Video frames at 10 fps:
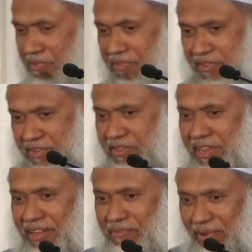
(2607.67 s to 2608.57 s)
This is
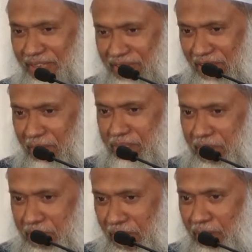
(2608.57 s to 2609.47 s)
the position of
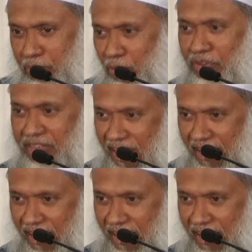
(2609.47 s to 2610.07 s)
people of Murja.